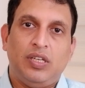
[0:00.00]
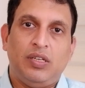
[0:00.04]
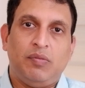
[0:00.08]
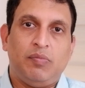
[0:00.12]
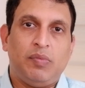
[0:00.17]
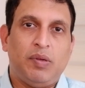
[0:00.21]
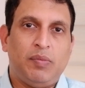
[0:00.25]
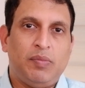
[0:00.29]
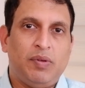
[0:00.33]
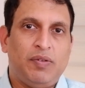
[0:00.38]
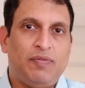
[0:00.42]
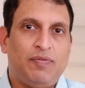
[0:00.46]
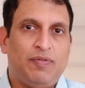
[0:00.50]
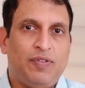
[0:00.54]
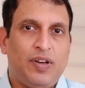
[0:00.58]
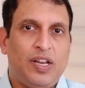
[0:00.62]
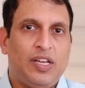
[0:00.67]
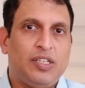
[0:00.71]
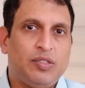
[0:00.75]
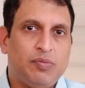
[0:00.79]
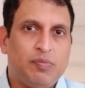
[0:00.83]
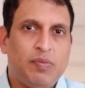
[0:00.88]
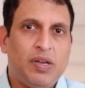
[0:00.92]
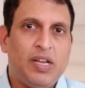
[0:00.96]
It may be
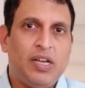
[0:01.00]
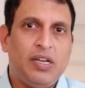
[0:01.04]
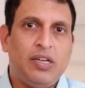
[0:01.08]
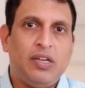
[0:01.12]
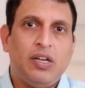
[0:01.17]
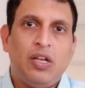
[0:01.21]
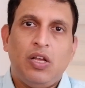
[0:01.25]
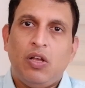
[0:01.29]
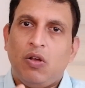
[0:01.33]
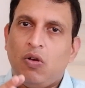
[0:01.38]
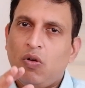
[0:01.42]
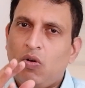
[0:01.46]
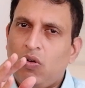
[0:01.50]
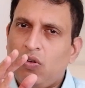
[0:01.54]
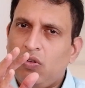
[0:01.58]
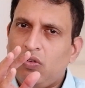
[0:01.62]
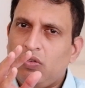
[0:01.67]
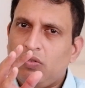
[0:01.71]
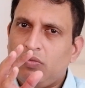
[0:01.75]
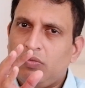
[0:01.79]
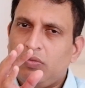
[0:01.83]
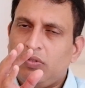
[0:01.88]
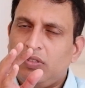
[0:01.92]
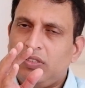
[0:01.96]
fresh blood,
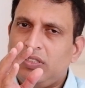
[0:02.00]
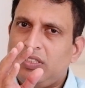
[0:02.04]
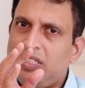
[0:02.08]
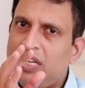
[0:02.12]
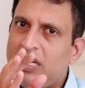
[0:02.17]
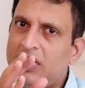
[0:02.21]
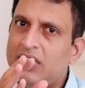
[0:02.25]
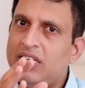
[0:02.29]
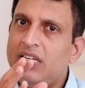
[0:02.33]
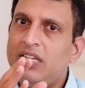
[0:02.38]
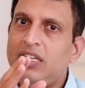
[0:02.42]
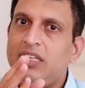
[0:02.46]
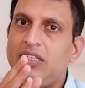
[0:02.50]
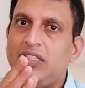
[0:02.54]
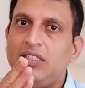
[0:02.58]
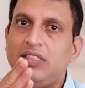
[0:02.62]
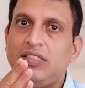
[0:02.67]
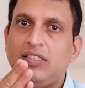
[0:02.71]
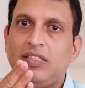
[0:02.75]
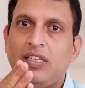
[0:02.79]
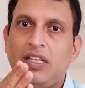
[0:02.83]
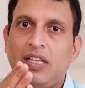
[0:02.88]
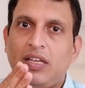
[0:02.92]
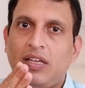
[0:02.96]
or generally it
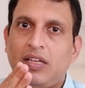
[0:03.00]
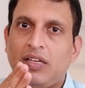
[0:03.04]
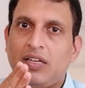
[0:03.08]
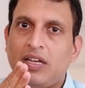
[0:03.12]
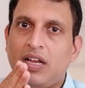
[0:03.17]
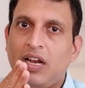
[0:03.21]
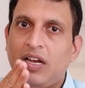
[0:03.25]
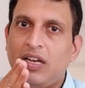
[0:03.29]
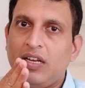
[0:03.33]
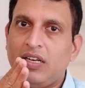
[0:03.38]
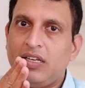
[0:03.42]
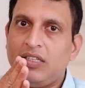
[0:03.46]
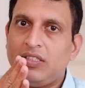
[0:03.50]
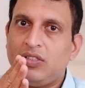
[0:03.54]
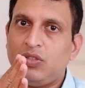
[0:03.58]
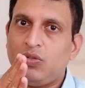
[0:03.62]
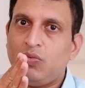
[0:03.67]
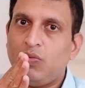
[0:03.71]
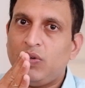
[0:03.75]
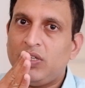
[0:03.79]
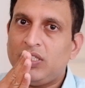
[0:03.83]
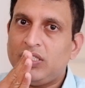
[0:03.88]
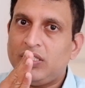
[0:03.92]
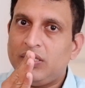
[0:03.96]
is color is
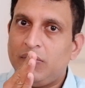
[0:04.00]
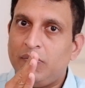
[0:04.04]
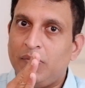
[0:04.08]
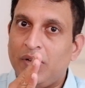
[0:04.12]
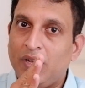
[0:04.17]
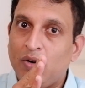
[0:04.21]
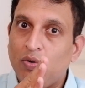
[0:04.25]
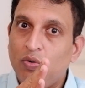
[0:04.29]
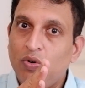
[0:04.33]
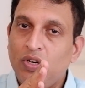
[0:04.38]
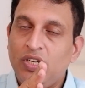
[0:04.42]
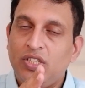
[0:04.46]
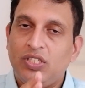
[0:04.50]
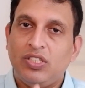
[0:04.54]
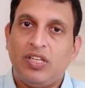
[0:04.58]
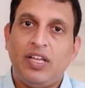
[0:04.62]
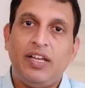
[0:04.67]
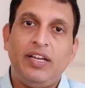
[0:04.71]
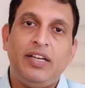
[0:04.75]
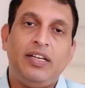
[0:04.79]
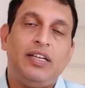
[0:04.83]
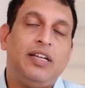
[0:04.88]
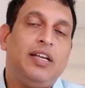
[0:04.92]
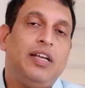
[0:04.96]
towards the maroonish
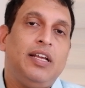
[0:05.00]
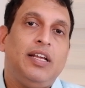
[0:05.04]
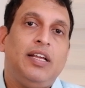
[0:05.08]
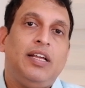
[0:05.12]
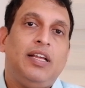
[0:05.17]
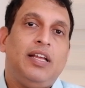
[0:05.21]
side.